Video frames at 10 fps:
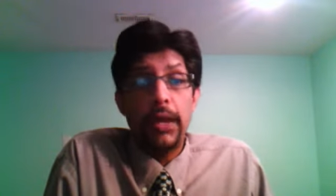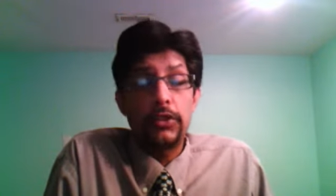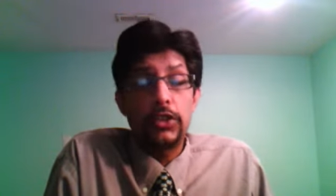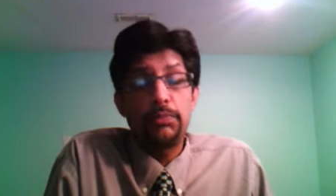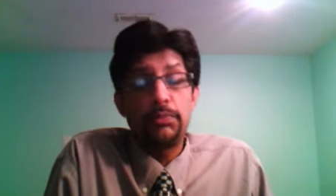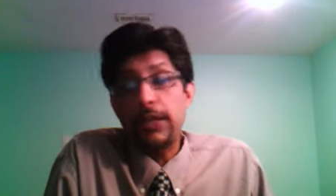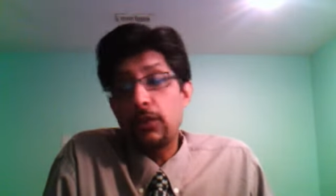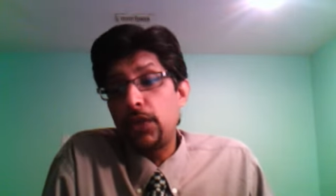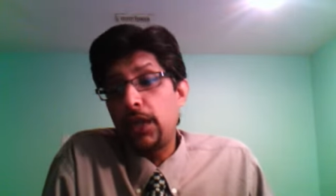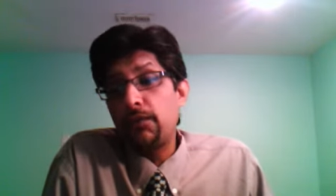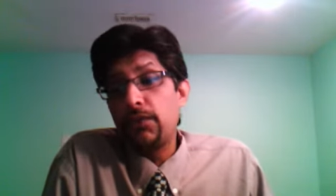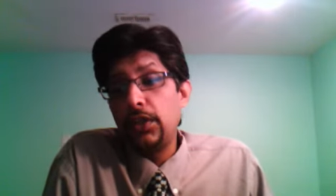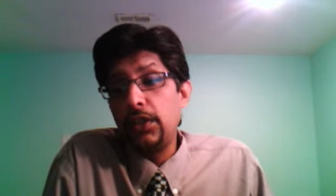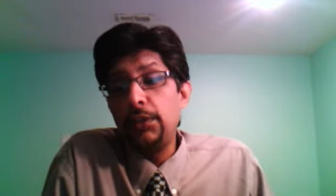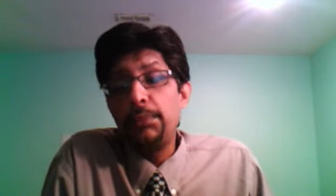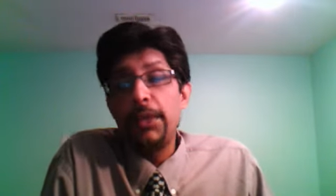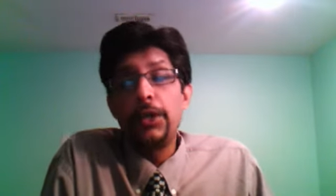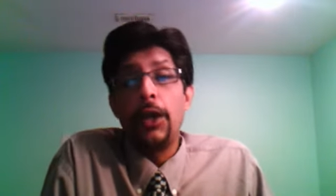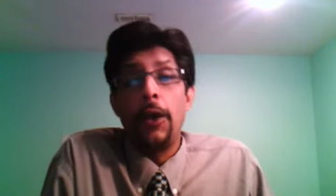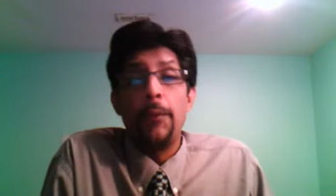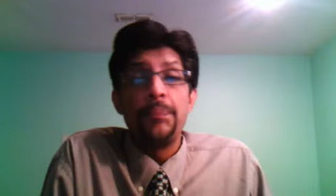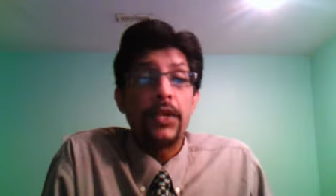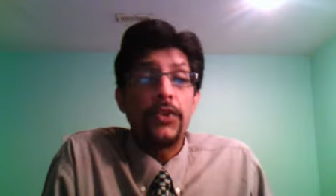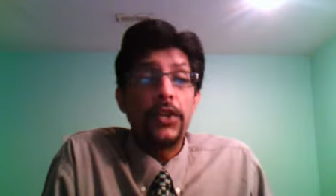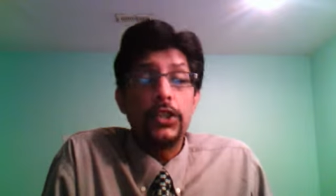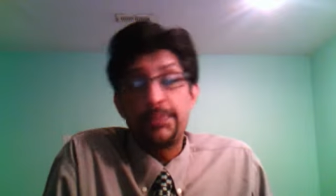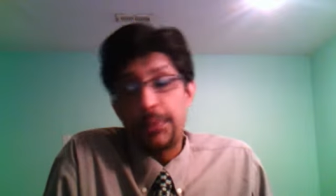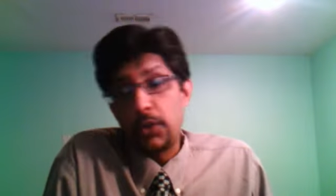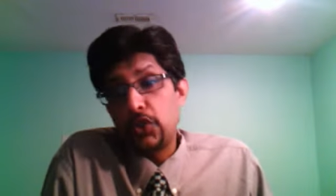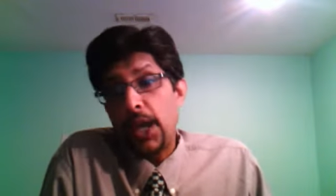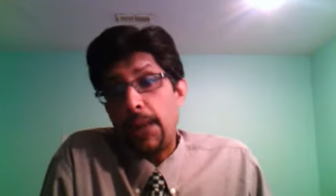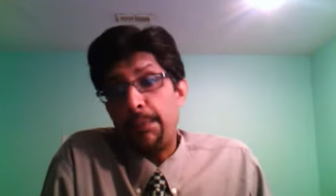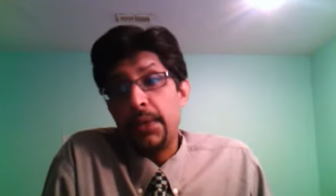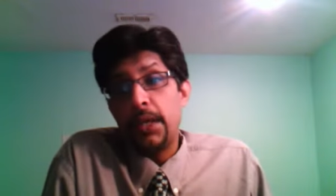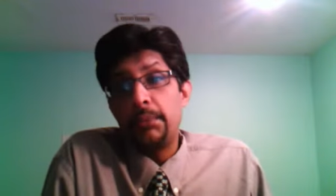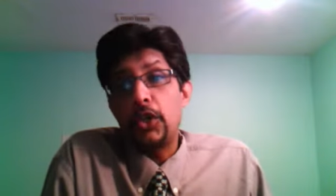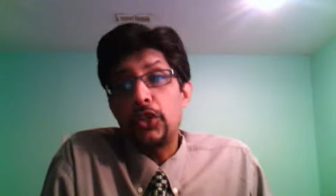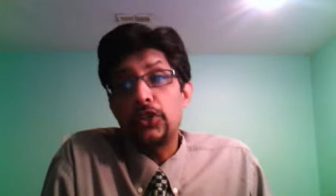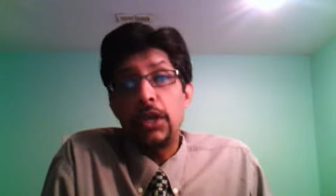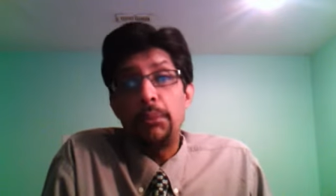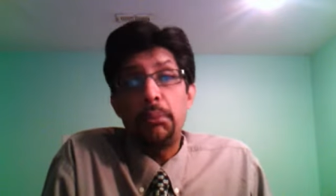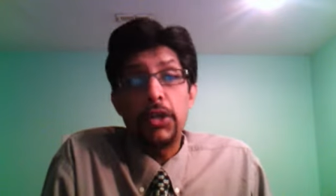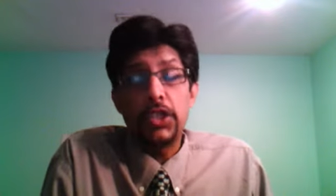this battle would have really been really spruced up because um,